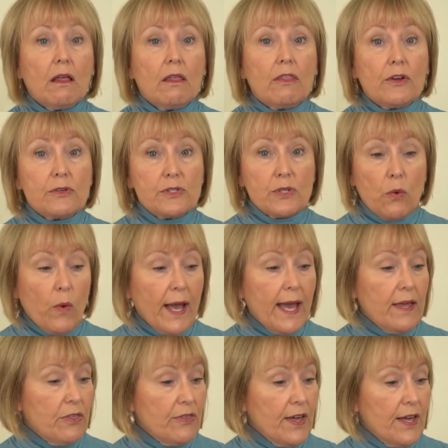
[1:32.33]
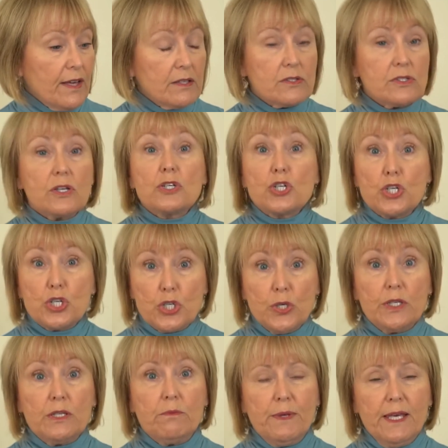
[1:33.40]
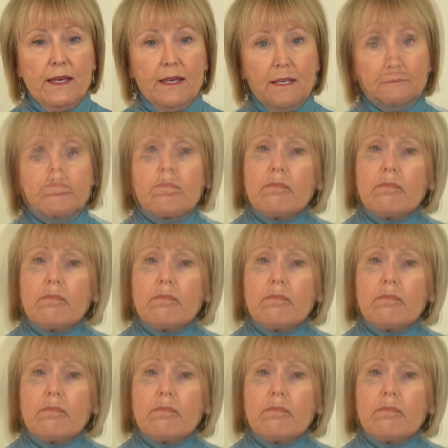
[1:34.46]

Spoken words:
there's a way things should be.